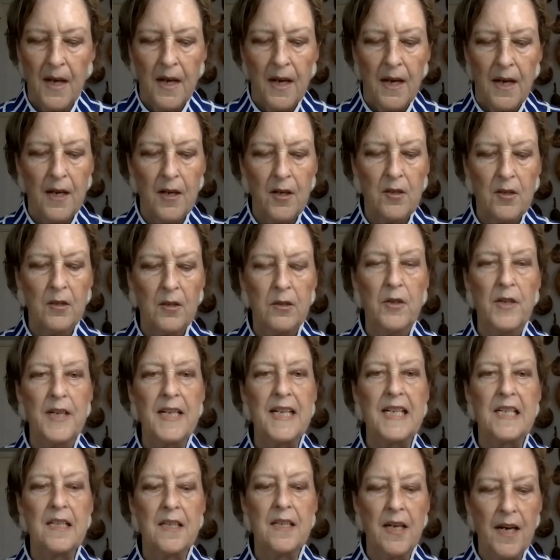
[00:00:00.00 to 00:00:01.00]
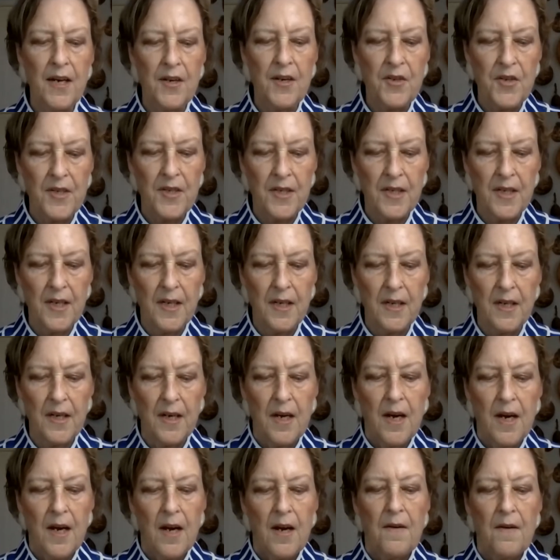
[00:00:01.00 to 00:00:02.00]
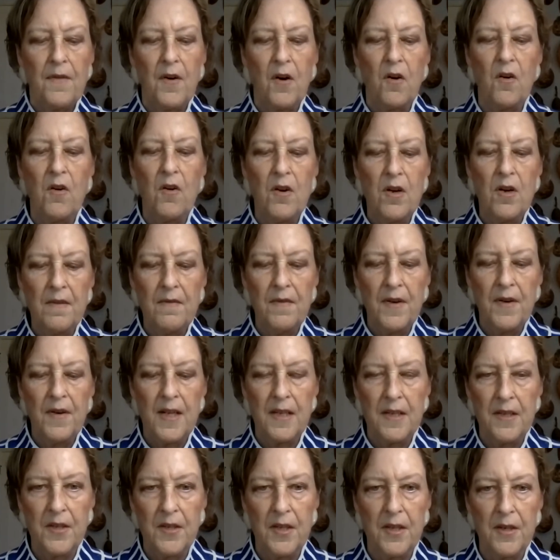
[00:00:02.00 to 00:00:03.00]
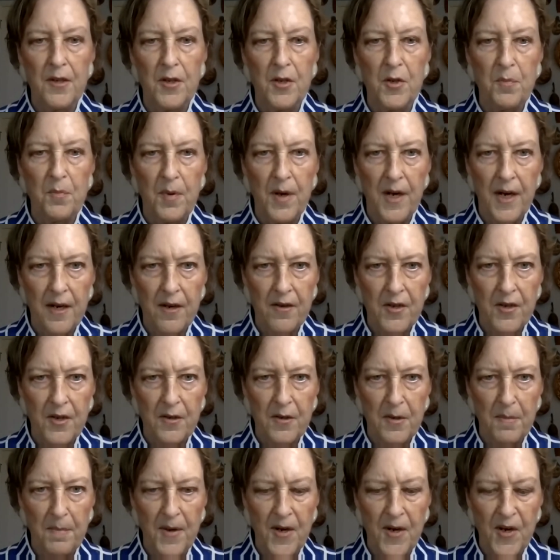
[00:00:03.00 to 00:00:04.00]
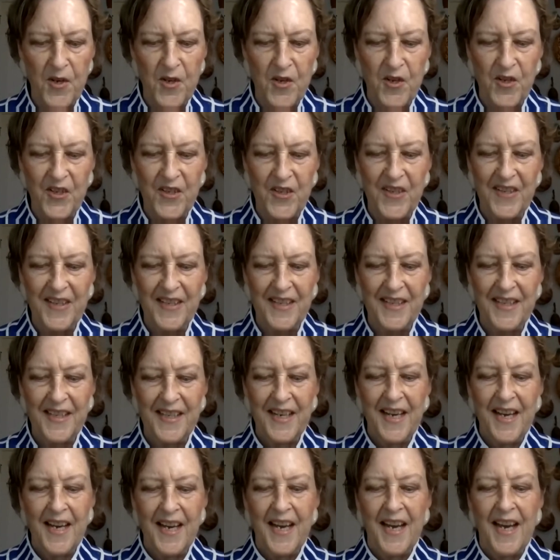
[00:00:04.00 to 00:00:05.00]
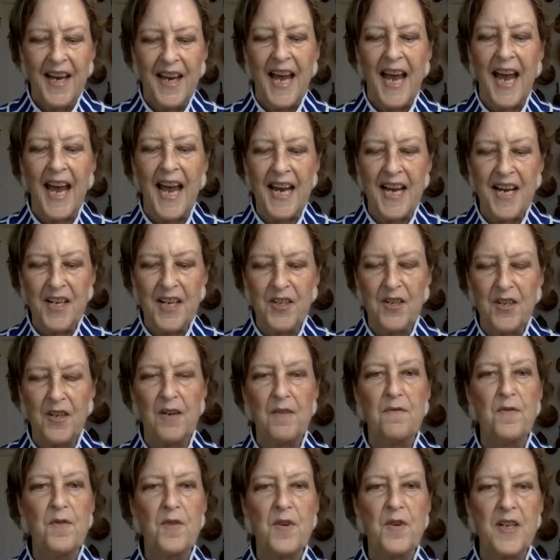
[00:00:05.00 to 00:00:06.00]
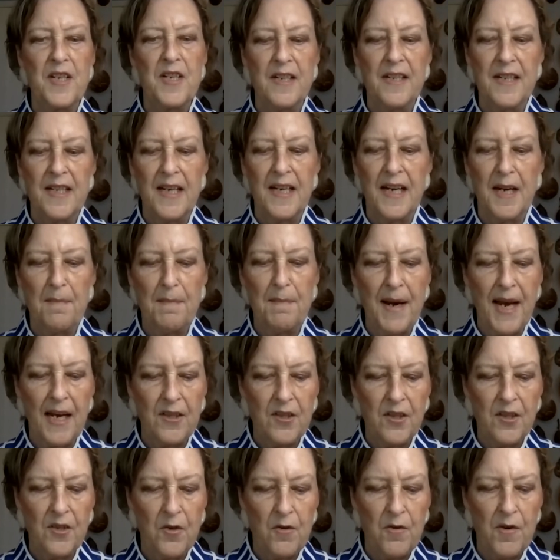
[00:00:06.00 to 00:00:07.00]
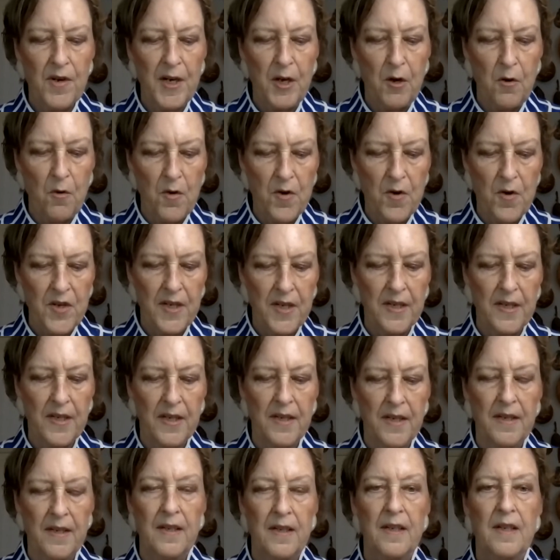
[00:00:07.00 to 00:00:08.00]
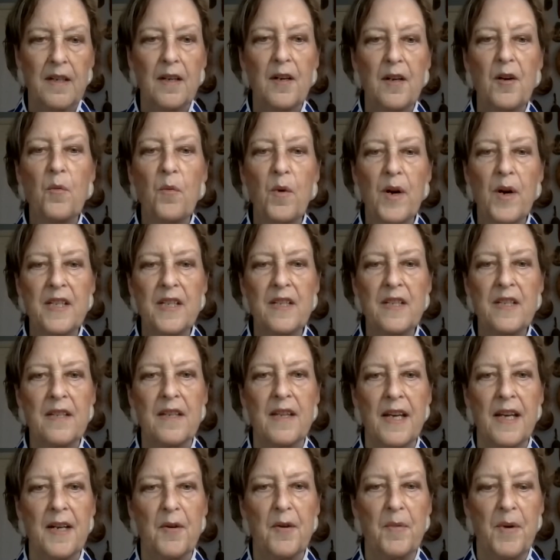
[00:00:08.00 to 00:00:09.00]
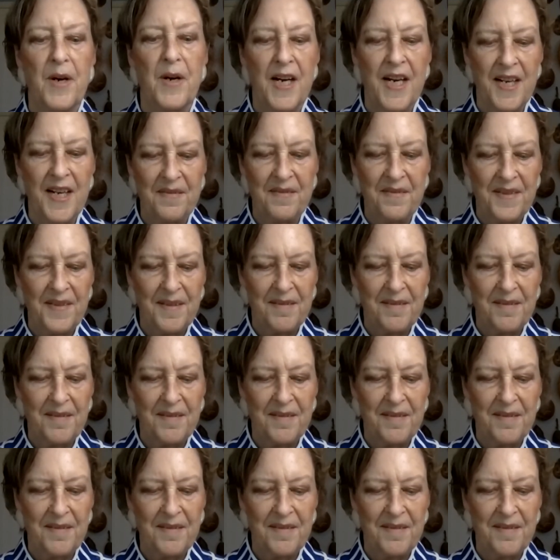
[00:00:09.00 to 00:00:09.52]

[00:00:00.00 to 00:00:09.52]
including testing for all volunteers prior to departure and a 14-day mandatory quarantine once they arrive.